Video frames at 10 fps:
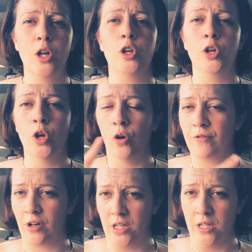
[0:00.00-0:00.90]
Not
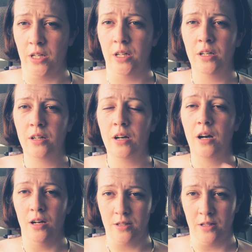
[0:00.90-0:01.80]
Friday,
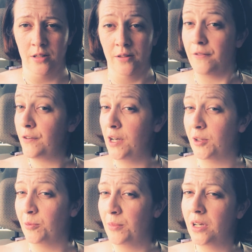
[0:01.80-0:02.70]
as in the
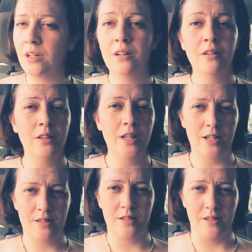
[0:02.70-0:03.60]
film,
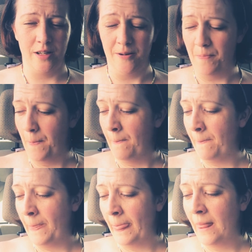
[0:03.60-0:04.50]
yesterday.
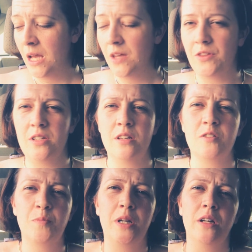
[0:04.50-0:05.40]
This
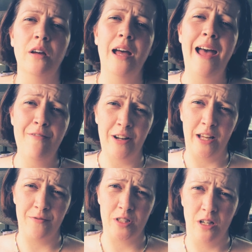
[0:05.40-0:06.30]
has been heavily
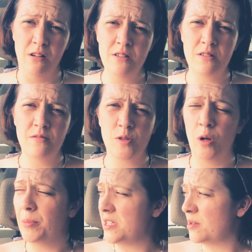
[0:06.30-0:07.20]
advertised, so
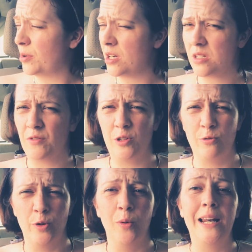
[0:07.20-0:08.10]
I'll be surprised if you
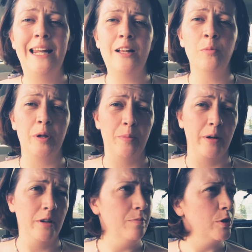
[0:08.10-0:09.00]
don't know a little bit
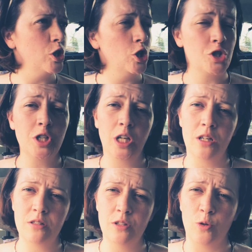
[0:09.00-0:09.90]
about it, but just in
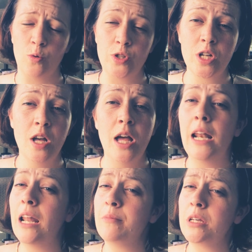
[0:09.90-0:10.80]
case you don't,
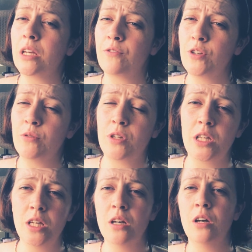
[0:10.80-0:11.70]
let me give you
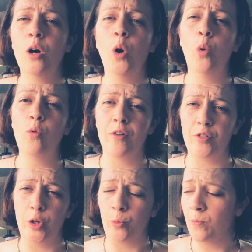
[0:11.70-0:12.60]
the
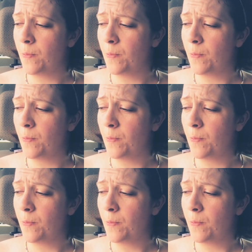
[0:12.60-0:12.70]
overview.